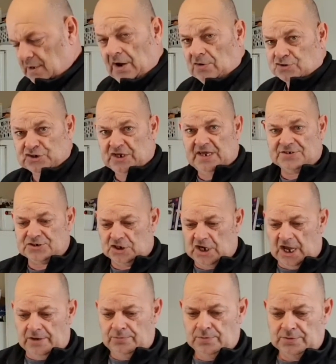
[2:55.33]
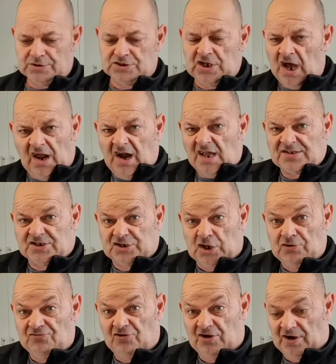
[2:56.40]
I'll see as I go. So there's not a lot to do
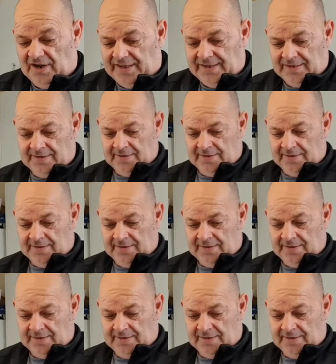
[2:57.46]
really.